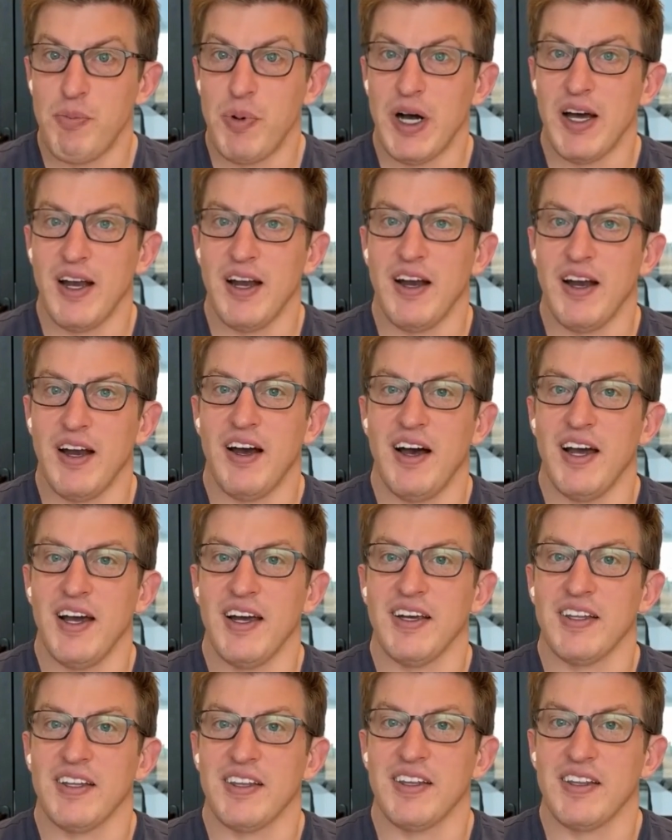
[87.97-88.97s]
but
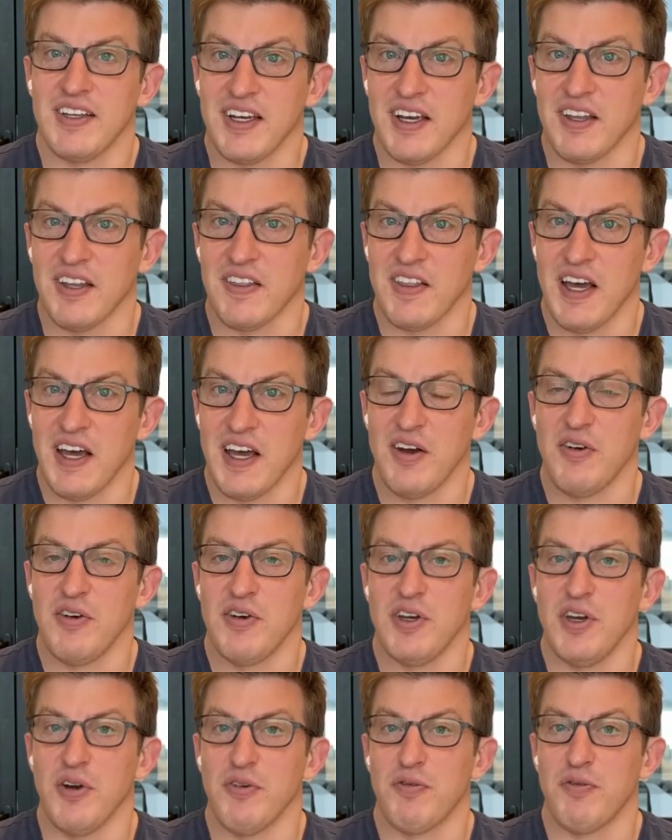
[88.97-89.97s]
I think that,
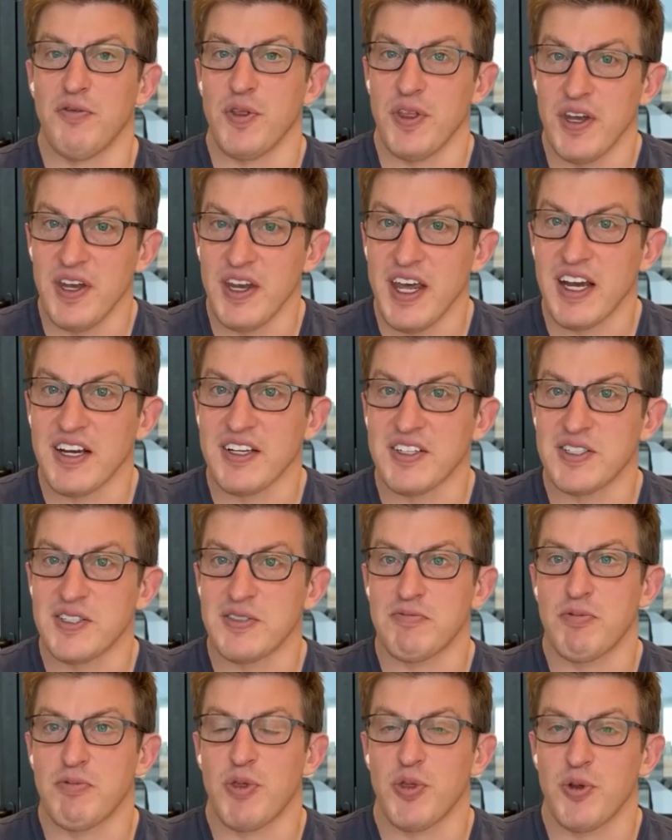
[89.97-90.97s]
you know, for the
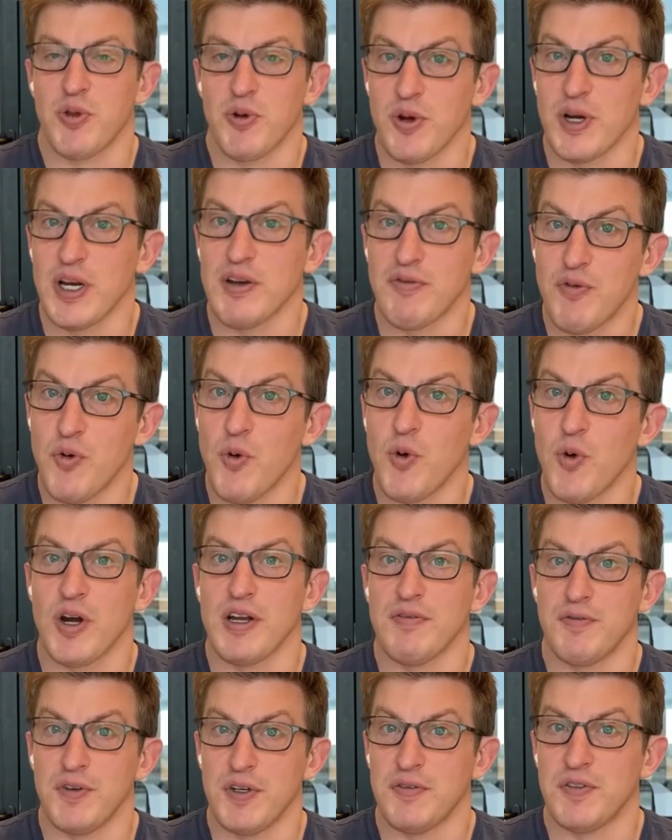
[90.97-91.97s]
next 30,
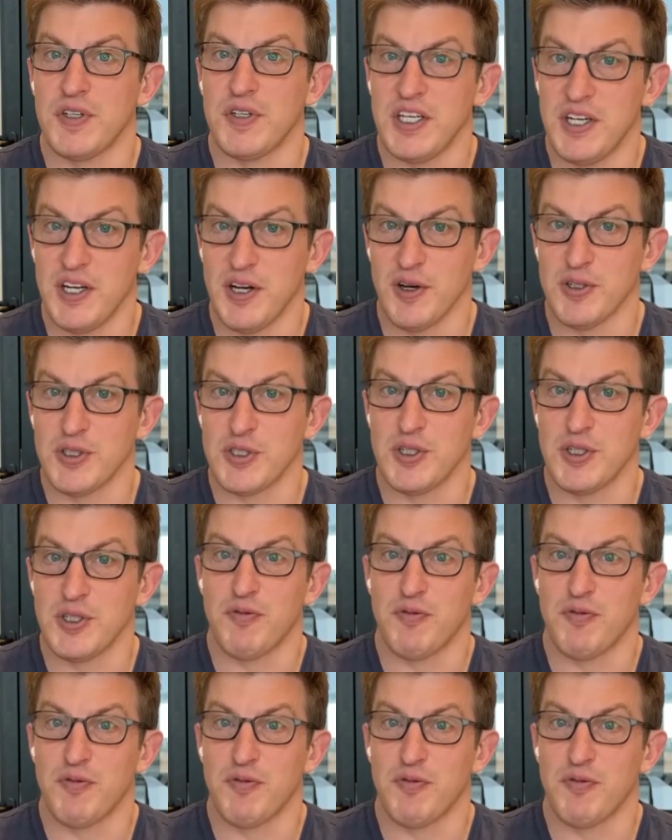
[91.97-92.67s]
40, 50 years.